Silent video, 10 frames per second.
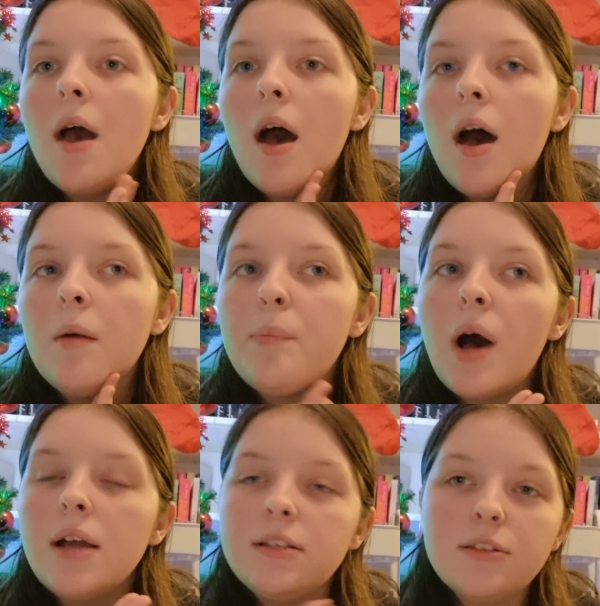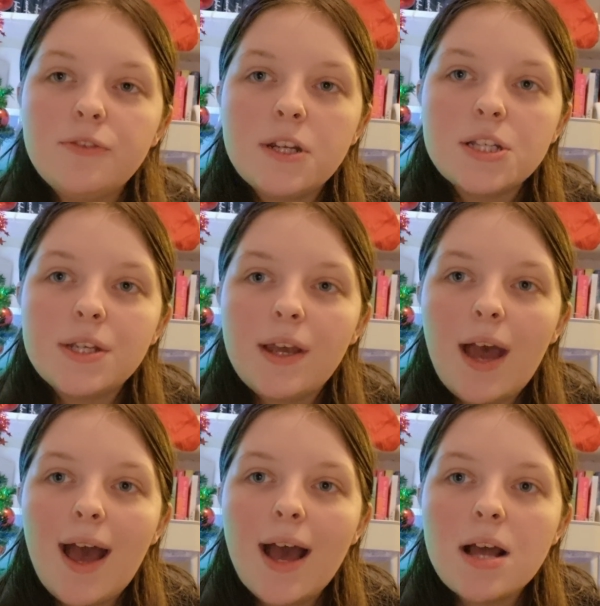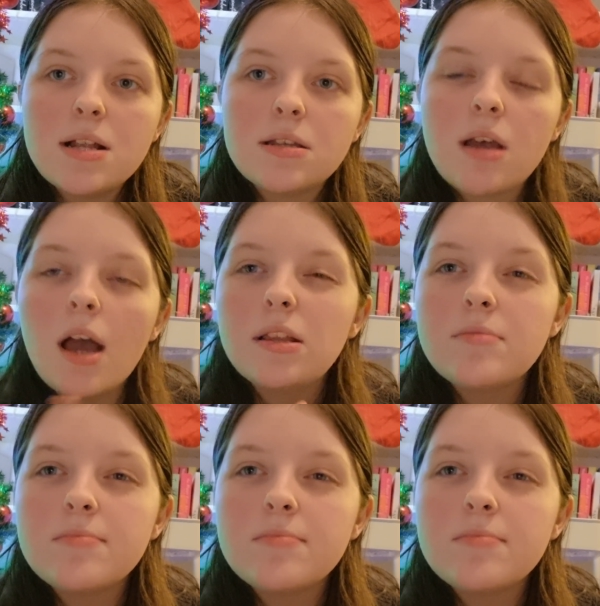but I did finish it, and I